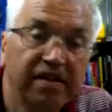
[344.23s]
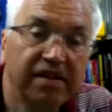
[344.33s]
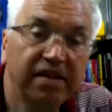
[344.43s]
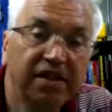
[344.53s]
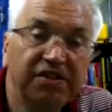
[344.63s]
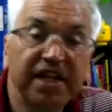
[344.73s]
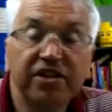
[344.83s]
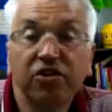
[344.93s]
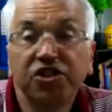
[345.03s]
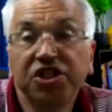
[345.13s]
Now,
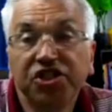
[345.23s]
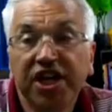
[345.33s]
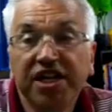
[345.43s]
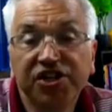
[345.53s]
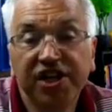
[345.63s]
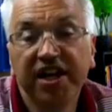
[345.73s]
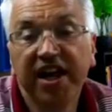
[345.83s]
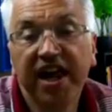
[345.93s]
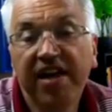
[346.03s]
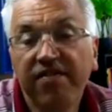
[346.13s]
technology is changing
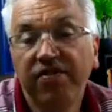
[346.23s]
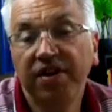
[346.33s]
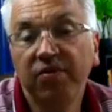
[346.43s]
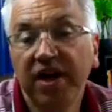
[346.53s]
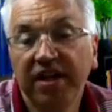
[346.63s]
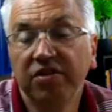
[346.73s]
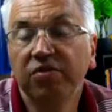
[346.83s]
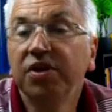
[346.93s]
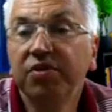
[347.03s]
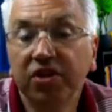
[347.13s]
every way that
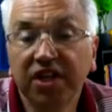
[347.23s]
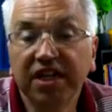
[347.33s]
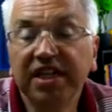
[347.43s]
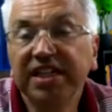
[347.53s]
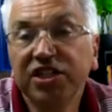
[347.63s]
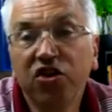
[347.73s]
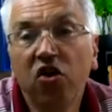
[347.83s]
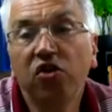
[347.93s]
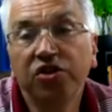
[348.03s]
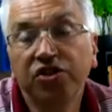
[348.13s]
we're working, and it's
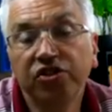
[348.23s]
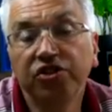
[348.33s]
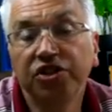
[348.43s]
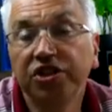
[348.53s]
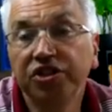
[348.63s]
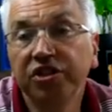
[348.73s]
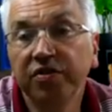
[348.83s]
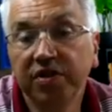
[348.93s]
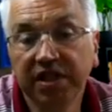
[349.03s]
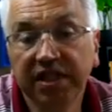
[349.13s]
not just a new
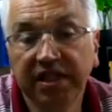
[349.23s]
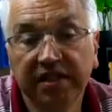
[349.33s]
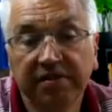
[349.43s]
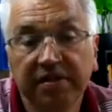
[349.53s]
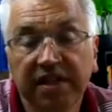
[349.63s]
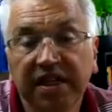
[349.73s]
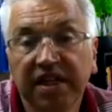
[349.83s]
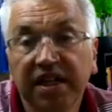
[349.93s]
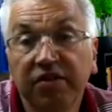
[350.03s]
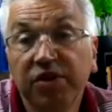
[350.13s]
thing.
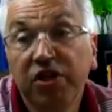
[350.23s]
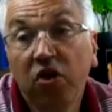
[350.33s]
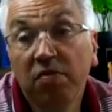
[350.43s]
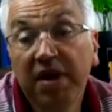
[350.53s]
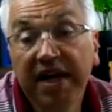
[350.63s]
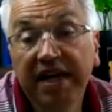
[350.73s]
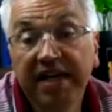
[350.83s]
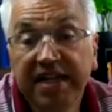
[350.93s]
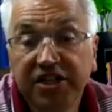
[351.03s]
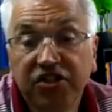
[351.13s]
If we look back in
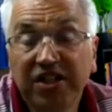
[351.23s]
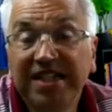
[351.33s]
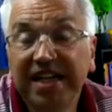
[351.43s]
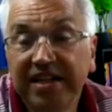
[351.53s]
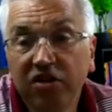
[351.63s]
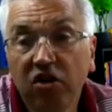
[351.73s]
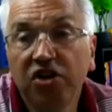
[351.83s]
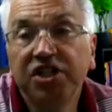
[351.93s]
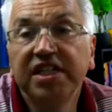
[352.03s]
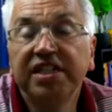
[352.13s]
history,
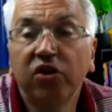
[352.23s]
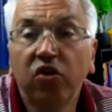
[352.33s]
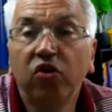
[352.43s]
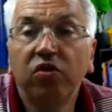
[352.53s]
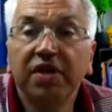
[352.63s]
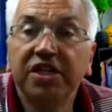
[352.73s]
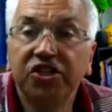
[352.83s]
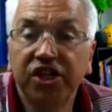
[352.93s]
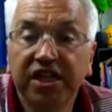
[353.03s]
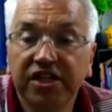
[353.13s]
technology is always
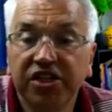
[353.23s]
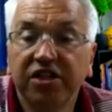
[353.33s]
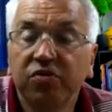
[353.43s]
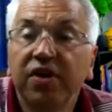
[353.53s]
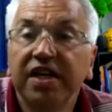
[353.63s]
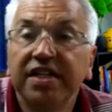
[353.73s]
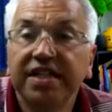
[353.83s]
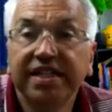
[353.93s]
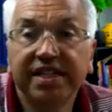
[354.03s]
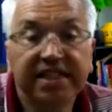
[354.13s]
changing the way that
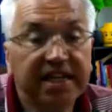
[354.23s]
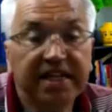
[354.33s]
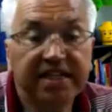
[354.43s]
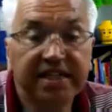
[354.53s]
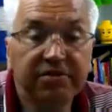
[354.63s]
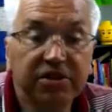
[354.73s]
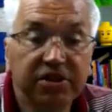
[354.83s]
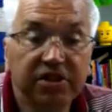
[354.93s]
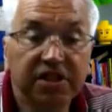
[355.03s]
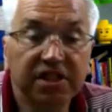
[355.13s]
society
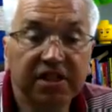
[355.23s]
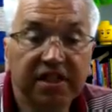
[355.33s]
works.